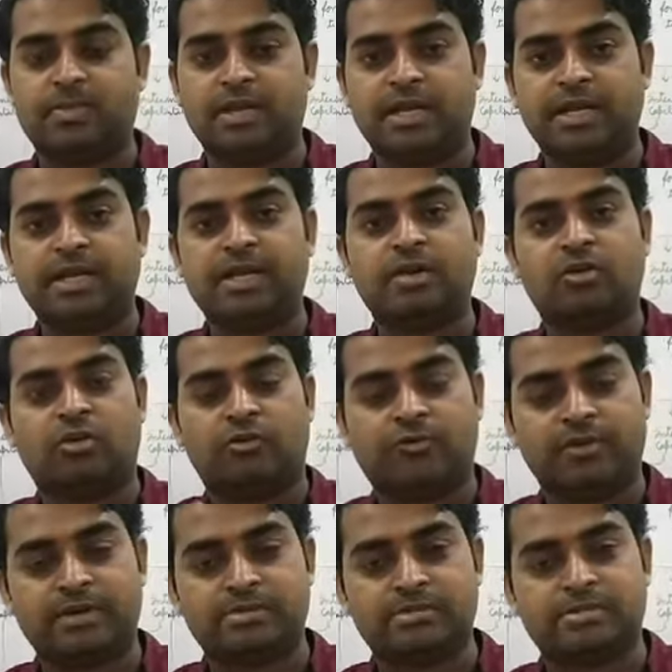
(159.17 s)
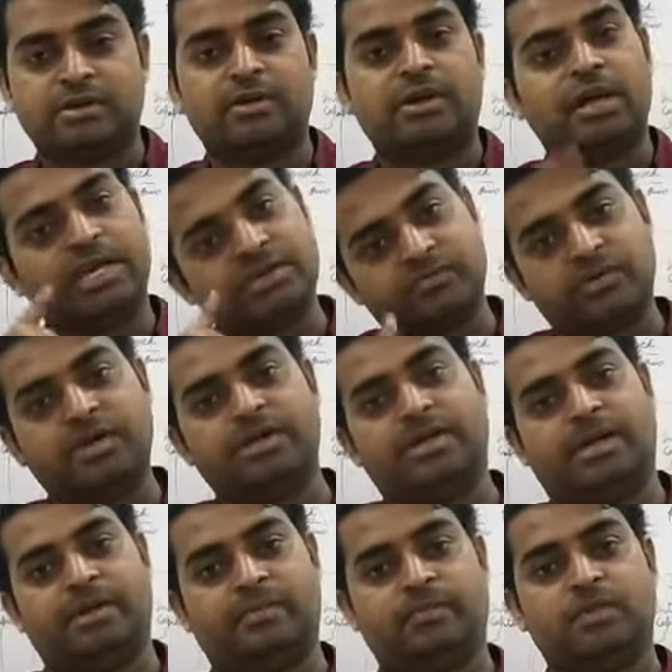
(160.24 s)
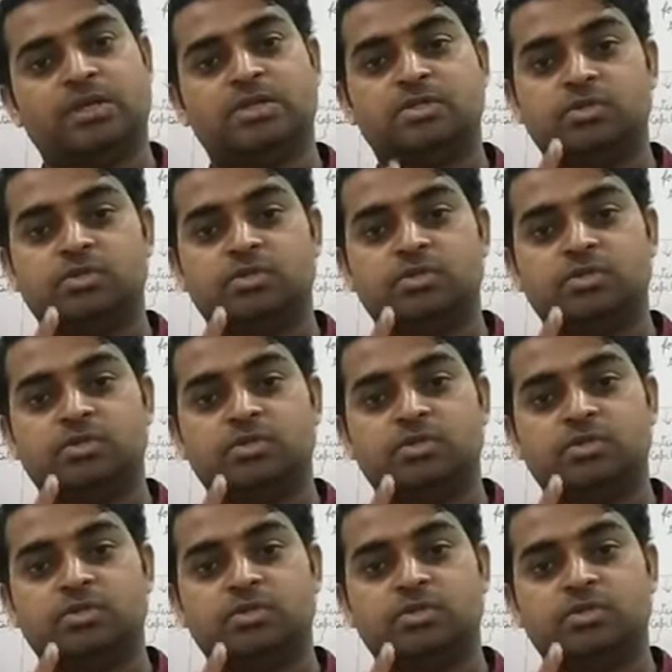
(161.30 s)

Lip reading: building and office at one time.